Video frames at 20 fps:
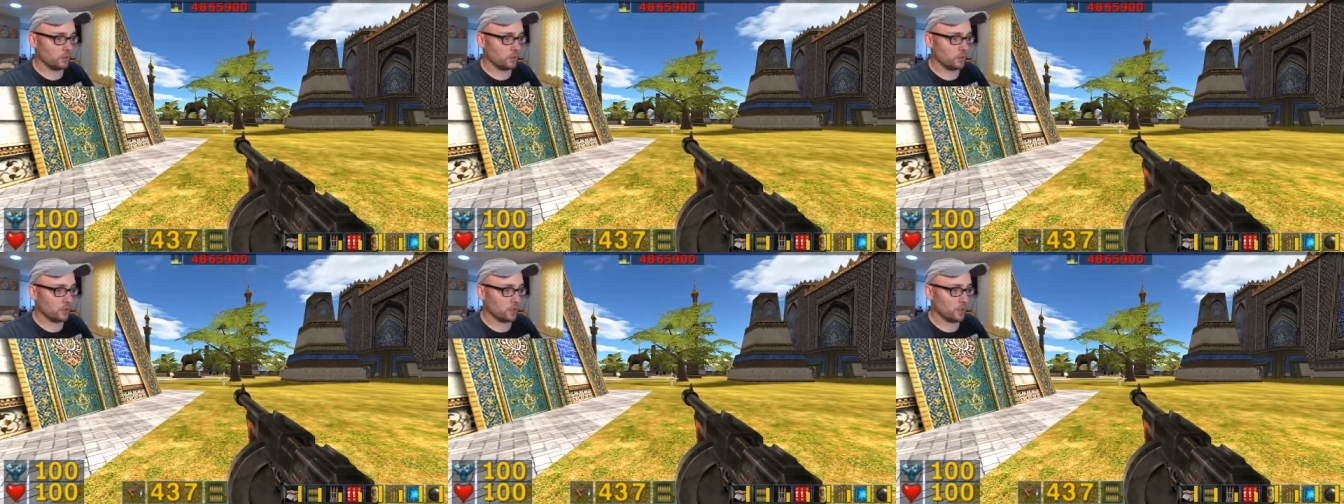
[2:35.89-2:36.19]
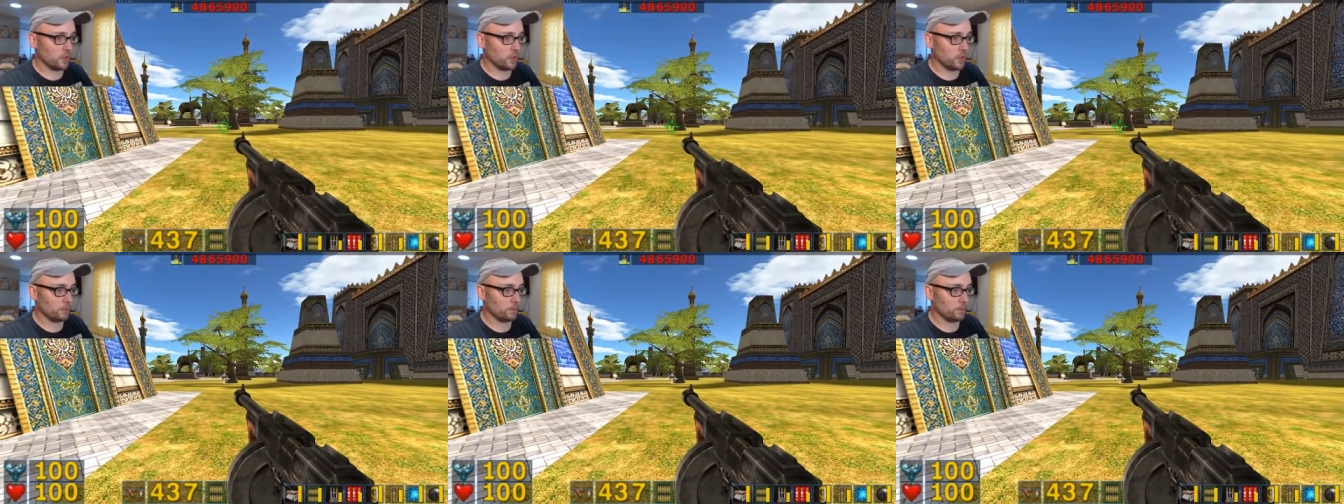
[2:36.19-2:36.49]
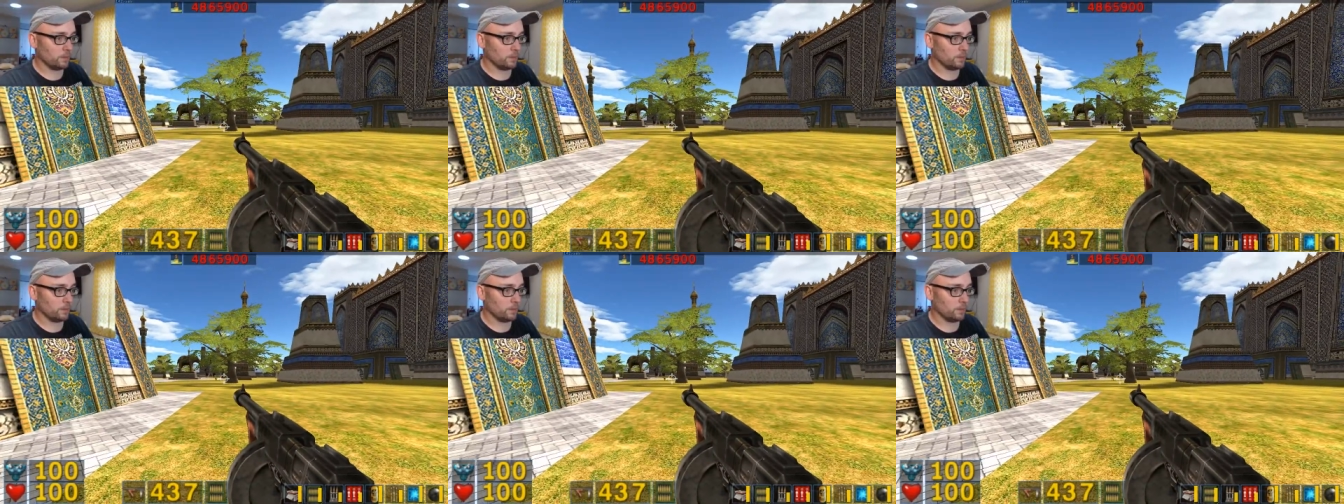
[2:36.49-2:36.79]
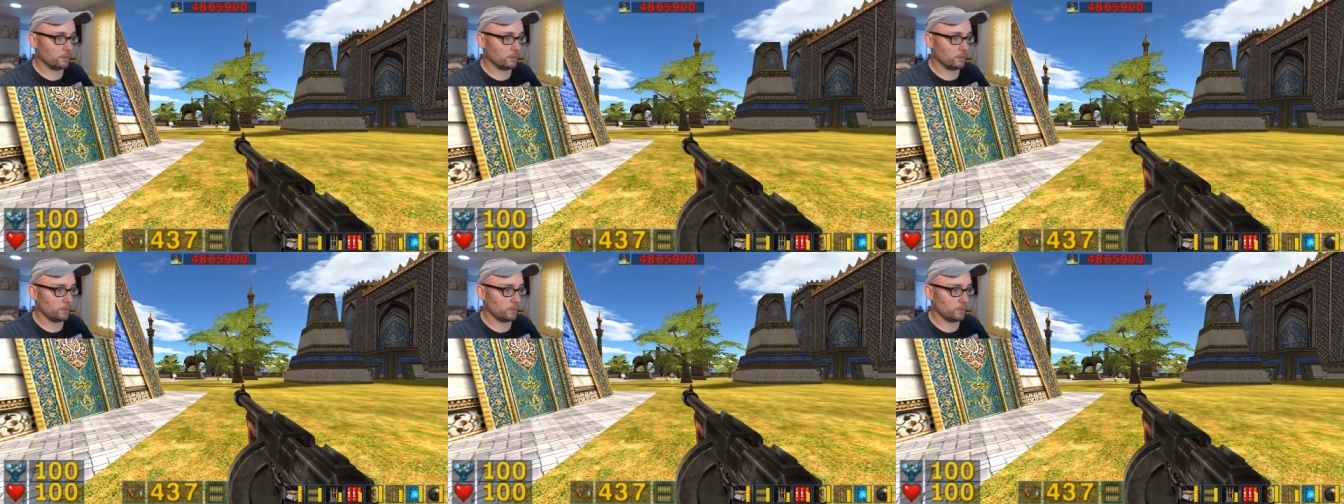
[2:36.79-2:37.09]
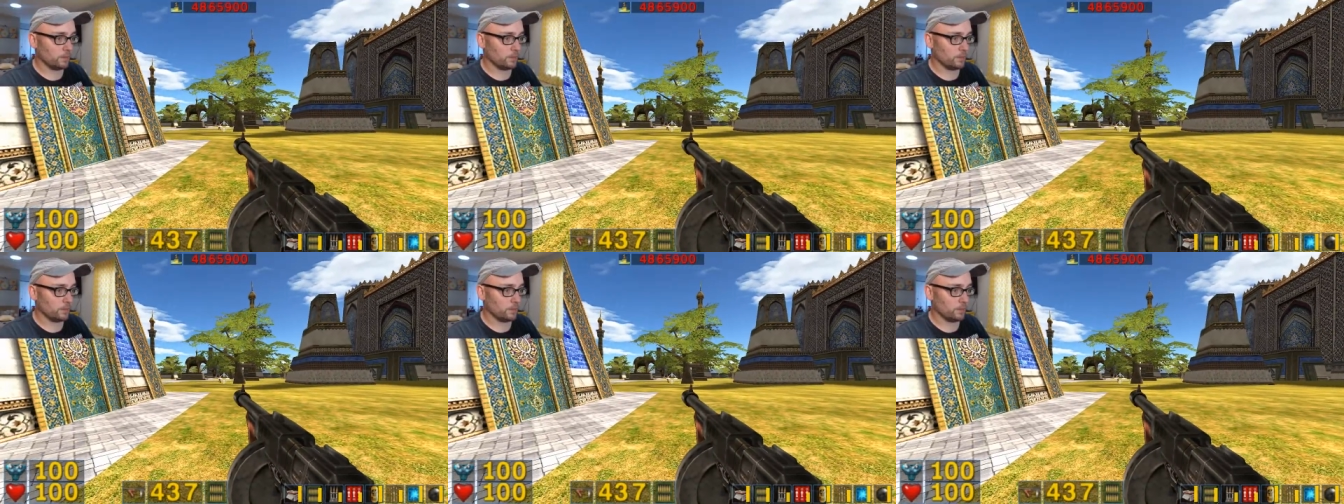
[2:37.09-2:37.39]
Uh...
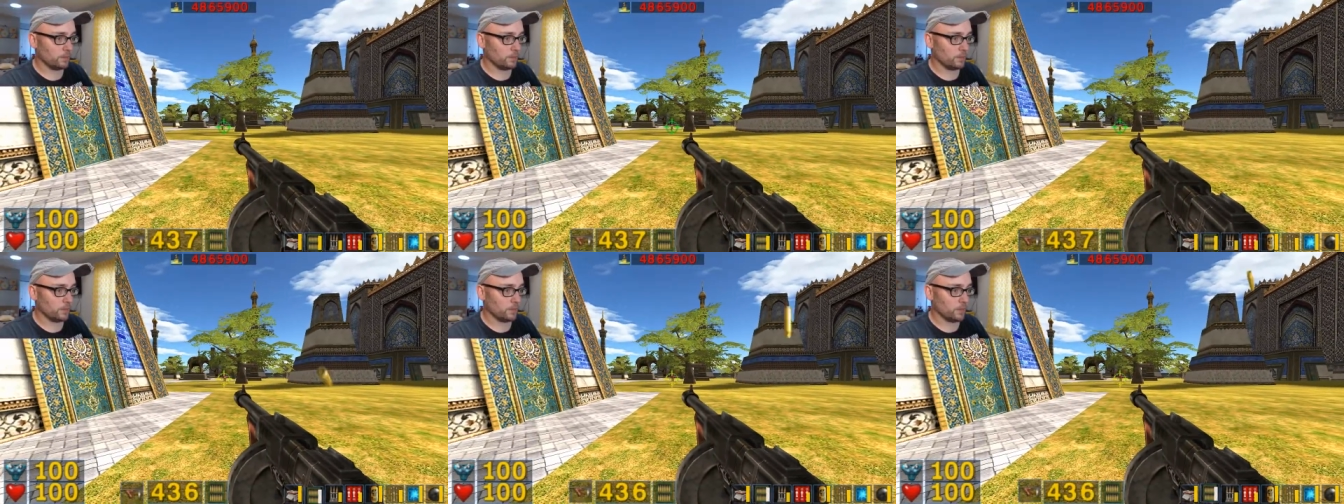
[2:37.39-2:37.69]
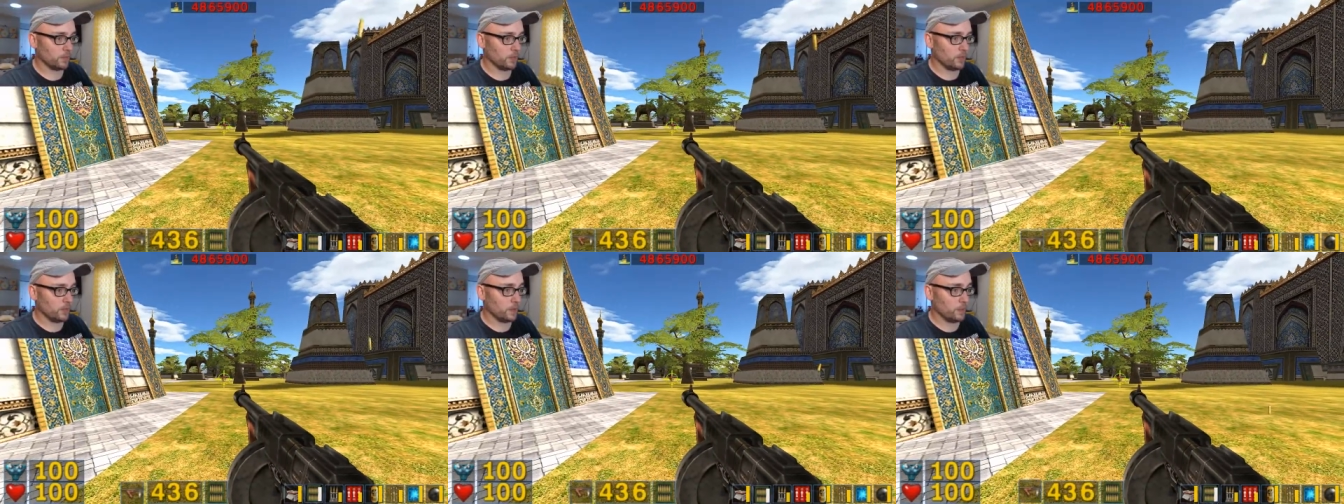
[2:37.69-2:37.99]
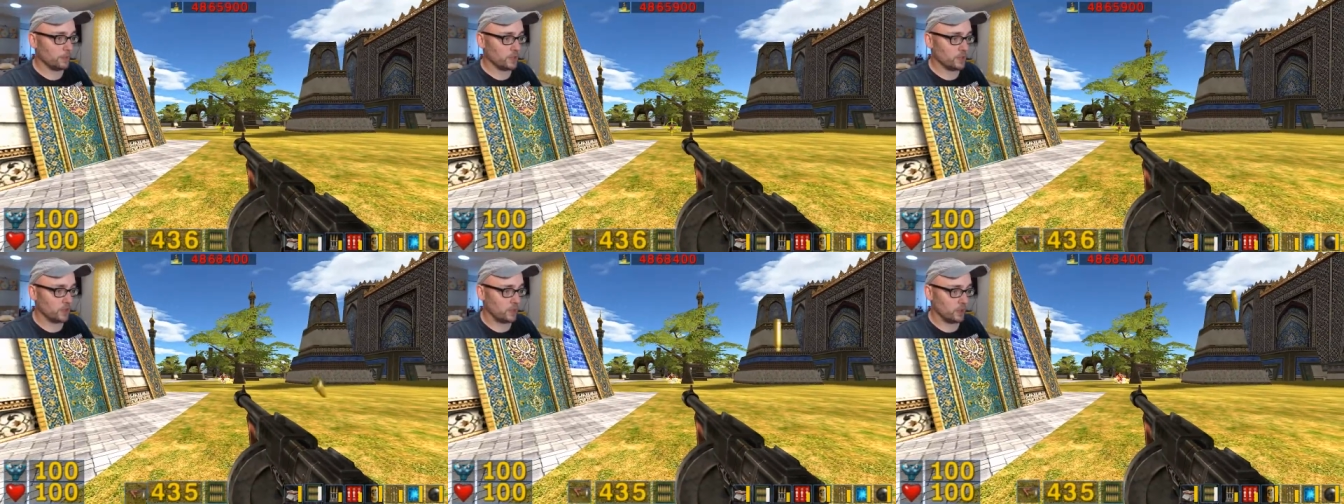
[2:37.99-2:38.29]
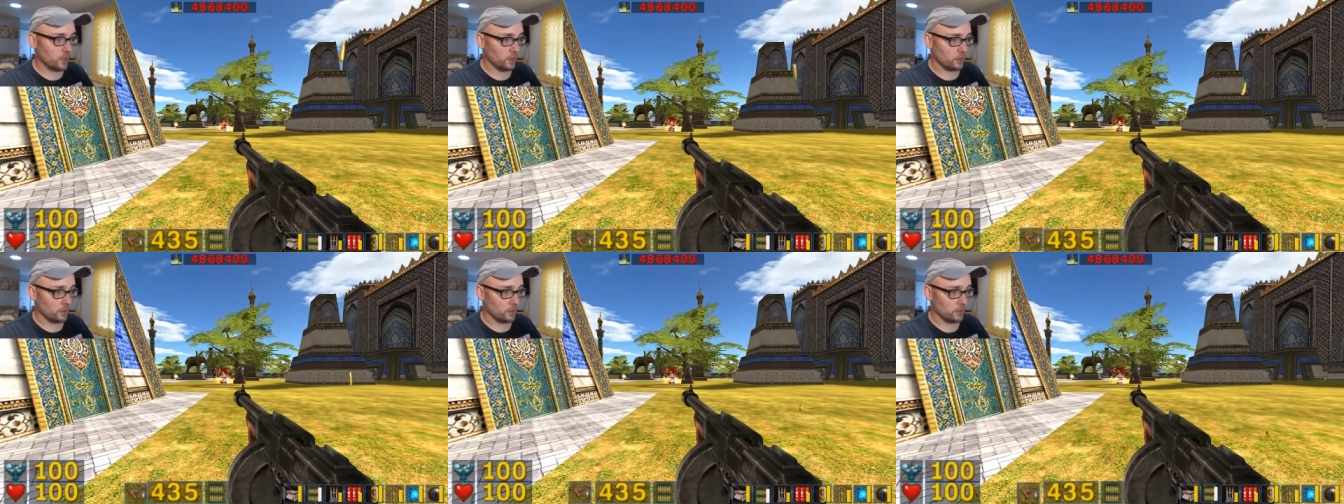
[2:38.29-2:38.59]
Serpentine!